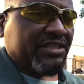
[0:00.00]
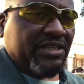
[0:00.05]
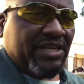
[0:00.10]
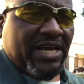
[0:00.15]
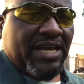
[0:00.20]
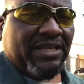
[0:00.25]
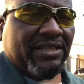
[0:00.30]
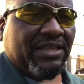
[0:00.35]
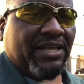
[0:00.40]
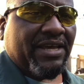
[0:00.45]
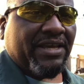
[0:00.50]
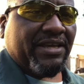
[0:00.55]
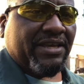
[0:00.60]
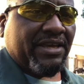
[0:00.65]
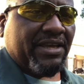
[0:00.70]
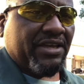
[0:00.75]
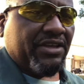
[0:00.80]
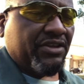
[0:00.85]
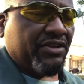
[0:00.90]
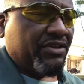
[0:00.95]
not like
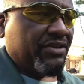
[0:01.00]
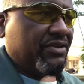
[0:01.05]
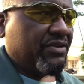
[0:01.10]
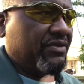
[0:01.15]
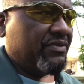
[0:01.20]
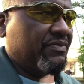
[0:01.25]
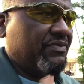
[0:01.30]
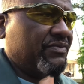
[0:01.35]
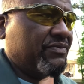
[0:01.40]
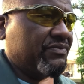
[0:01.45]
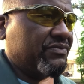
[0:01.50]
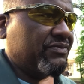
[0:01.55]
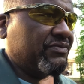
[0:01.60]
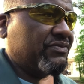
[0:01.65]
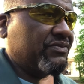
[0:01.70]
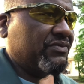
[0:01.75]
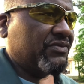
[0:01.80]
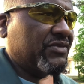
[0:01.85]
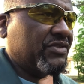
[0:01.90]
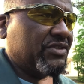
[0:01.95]
a
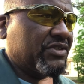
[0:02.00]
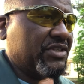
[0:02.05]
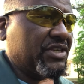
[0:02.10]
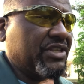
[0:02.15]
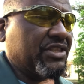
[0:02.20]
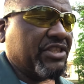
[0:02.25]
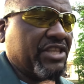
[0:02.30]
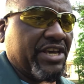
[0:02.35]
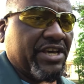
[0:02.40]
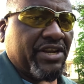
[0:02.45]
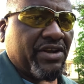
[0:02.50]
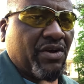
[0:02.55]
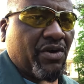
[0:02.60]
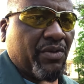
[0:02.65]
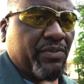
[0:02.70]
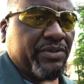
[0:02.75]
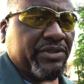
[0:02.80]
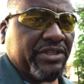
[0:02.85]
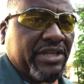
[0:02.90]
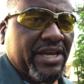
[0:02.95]
synthetic
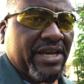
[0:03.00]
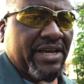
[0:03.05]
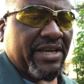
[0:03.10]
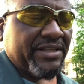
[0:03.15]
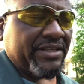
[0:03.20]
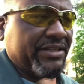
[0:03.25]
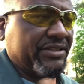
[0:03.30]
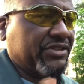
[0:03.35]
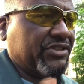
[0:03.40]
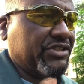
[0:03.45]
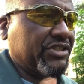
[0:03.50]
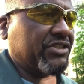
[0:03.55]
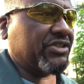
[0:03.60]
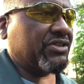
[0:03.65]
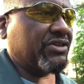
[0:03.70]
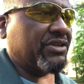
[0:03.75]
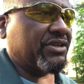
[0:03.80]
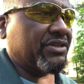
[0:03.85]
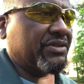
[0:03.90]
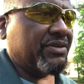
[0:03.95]
herbicide that's just
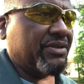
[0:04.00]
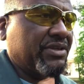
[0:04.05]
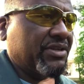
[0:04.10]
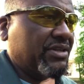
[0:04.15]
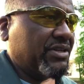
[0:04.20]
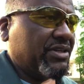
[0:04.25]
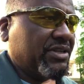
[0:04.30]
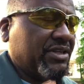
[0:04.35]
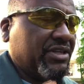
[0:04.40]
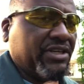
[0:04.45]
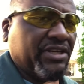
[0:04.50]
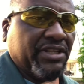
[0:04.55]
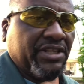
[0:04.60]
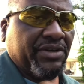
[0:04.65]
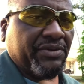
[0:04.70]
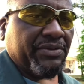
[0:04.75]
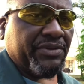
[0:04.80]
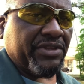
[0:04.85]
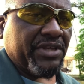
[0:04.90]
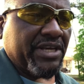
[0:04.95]
gonna kill
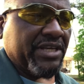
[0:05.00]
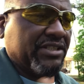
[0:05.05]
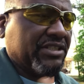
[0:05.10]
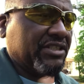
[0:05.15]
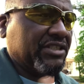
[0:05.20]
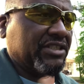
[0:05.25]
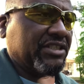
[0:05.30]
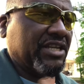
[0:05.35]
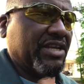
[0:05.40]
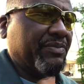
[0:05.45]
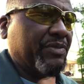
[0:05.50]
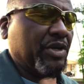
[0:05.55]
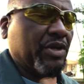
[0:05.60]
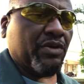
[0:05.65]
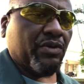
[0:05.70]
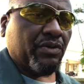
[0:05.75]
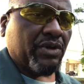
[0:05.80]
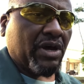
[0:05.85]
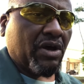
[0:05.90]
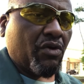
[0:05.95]
everything. Systemic,
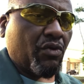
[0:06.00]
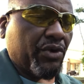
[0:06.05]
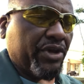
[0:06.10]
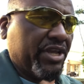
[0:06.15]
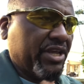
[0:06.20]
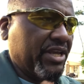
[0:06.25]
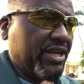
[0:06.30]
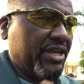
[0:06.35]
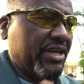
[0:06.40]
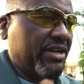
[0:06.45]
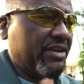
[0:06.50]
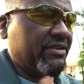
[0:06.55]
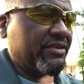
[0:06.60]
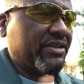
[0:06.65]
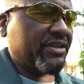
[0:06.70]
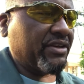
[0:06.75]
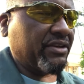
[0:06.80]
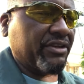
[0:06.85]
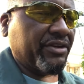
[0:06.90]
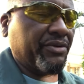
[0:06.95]
go all the way in,
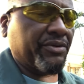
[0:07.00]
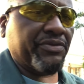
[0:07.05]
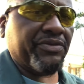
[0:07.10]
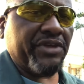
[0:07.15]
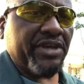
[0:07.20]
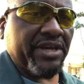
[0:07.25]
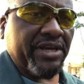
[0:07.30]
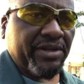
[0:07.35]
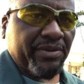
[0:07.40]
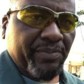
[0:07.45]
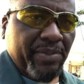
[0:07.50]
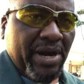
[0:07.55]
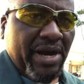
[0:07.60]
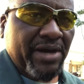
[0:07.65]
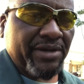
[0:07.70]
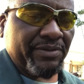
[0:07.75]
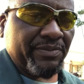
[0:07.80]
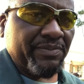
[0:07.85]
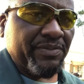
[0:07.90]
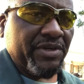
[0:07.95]
kill everything at the
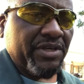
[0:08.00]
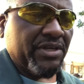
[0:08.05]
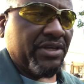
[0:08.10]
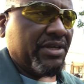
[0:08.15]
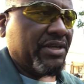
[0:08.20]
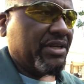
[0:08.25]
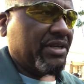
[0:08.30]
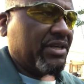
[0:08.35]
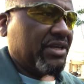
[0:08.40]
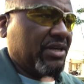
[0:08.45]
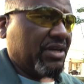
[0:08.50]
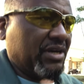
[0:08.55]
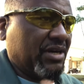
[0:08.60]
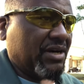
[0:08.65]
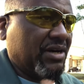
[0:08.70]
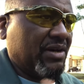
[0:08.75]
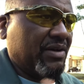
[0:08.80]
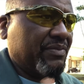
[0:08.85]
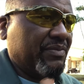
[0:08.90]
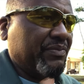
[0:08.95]
bottom.
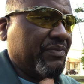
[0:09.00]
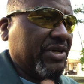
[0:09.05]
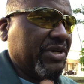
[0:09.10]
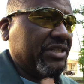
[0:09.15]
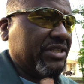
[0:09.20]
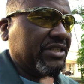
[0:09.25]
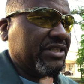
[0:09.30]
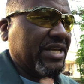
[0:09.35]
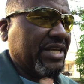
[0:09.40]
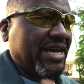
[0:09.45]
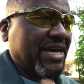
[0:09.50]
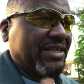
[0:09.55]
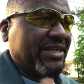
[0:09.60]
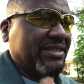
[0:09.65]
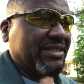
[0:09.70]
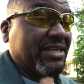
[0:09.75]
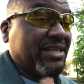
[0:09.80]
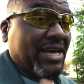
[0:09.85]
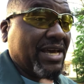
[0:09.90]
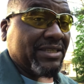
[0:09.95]
Um, but it's not
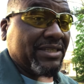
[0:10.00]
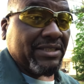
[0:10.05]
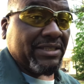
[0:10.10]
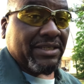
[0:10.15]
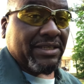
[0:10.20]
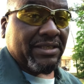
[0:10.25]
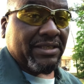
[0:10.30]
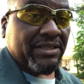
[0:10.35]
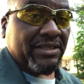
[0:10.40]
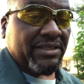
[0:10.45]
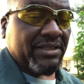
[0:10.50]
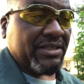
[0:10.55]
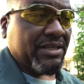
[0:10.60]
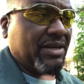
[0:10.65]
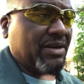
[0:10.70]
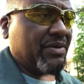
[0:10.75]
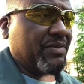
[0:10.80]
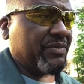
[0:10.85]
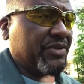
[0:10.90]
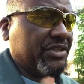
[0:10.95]
toxic.
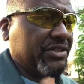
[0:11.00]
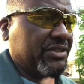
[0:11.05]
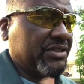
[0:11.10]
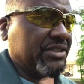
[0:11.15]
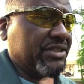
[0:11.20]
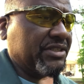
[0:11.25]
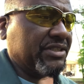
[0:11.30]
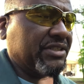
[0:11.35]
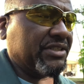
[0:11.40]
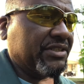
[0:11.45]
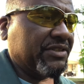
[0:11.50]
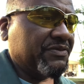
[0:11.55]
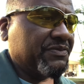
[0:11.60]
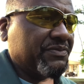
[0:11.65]
Um, it's, it's